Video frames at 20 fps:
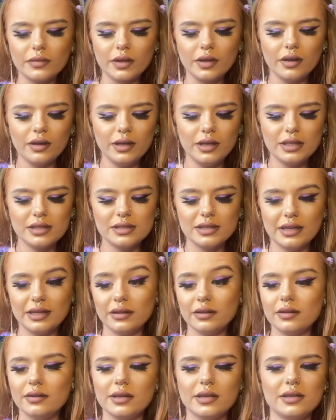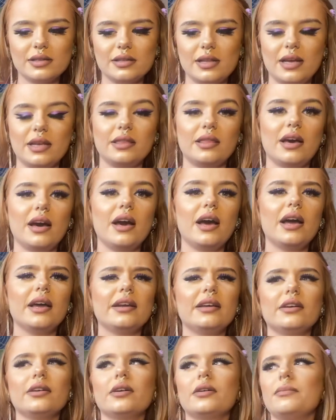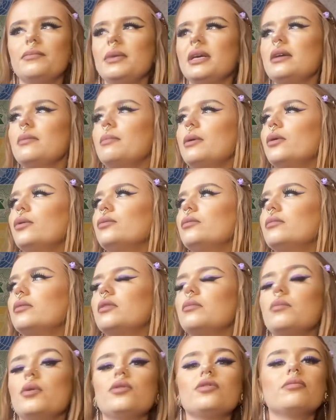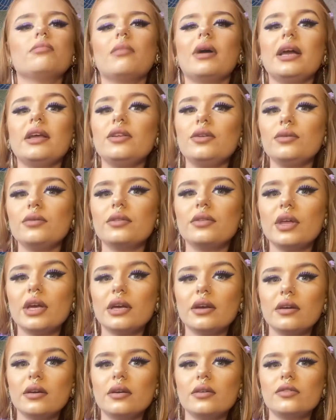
it's little things like that, and it can be about the most minute thing.